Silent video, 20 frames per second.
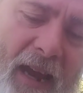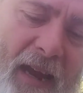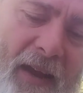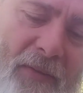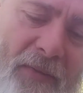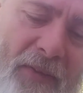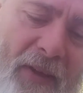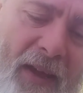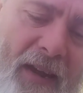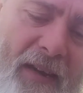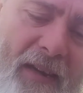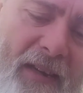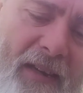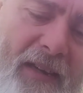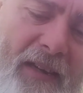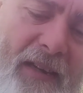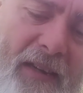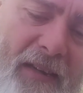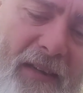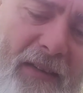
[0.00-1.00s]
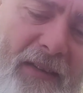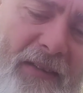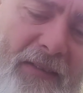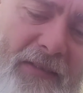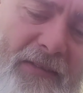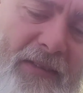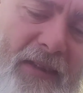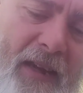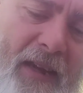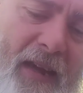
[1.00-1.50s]
and that he
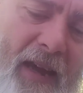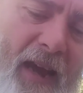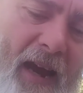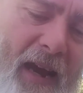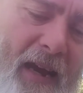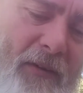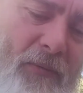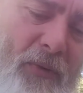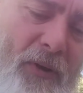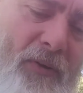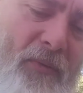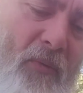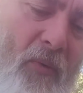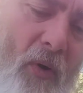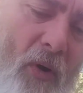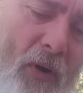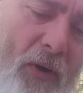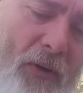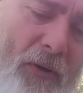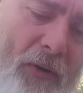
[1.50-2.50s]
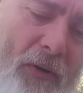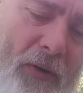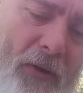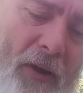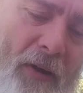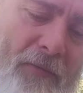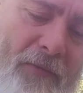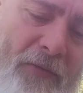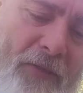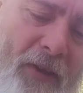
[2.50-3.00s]
is a rewarder
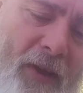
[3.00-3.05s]
of